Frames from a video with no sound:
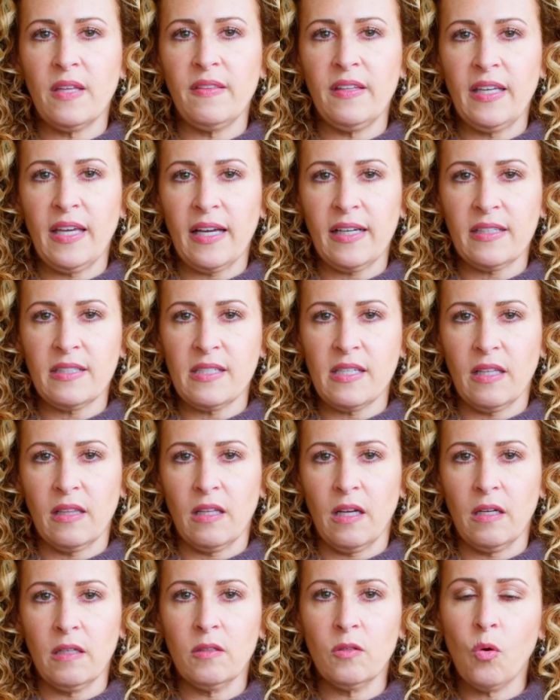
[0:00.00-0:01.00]
the
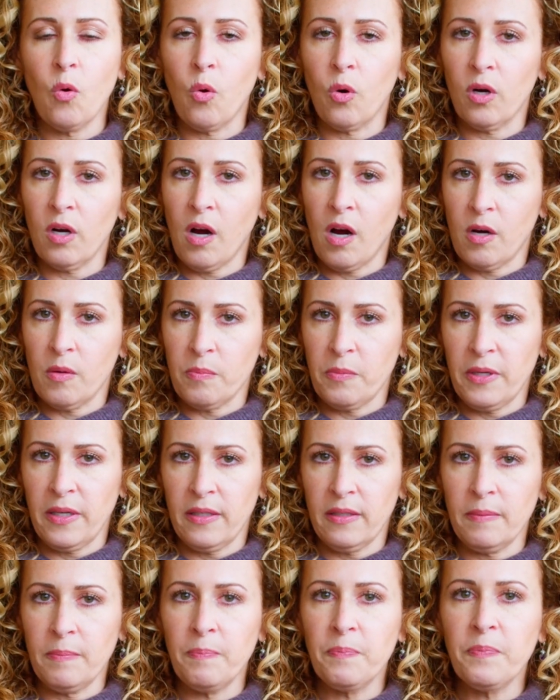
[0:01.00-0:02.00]
axilla or armpit